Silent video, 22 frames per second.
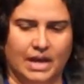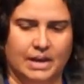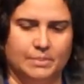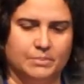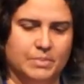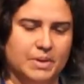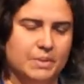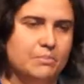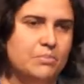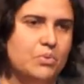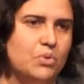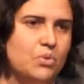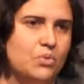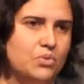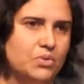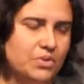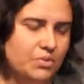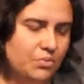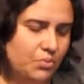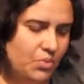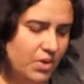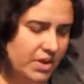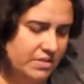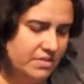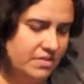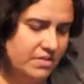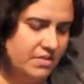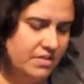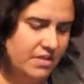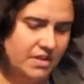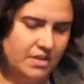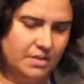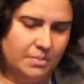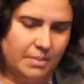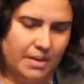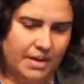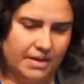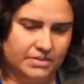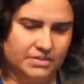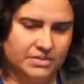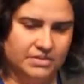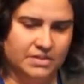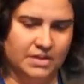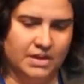important one to think
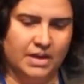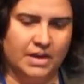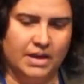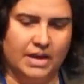about.